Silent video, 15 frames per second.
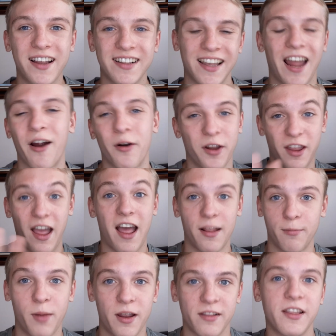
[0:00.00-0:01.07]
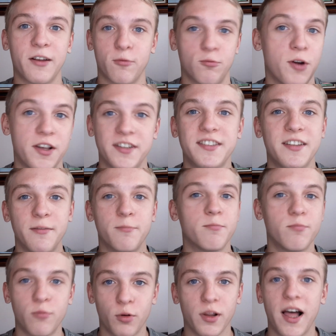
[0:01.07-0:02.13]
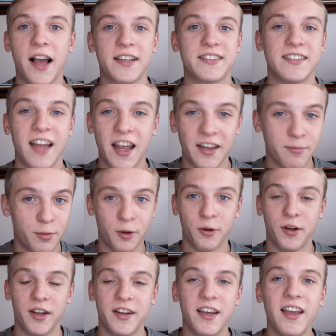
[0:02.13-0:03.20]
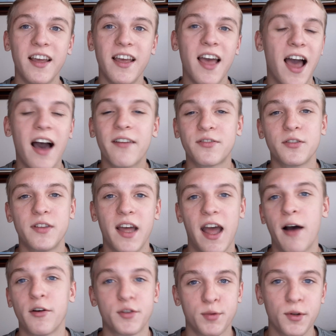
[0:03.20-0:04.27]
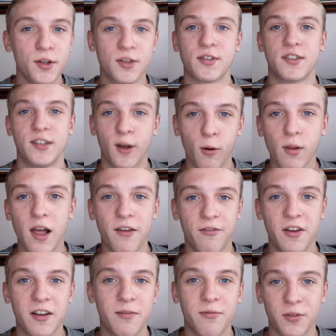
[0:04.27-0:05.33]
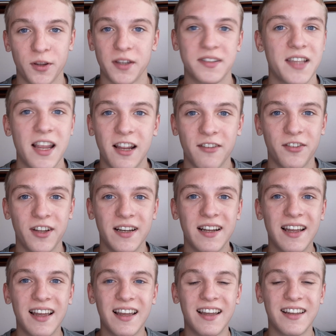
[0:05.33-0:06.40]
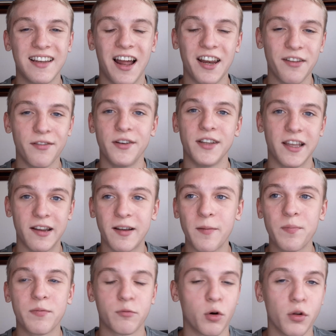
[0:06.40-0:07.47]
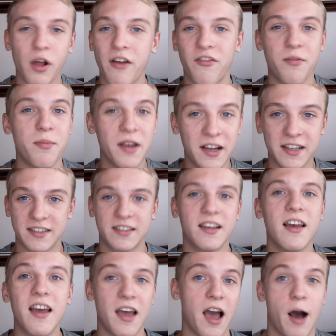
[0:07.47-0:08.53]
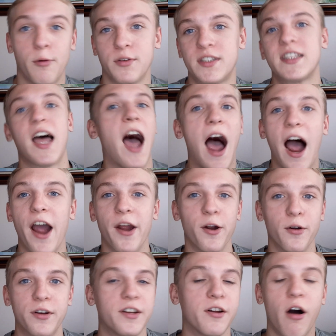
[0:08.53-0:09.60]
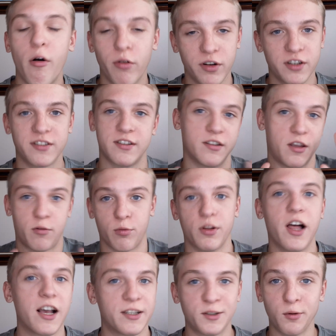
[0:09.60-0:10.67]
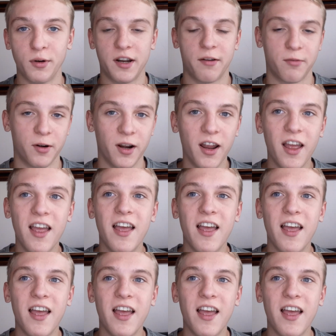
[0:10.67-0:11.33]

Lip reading: Like I already had my like rest and relax time period. After that, I was really just no lifing for the sake of it, not even like real lifing because I was tired. I wanted to just like relax, do whatever.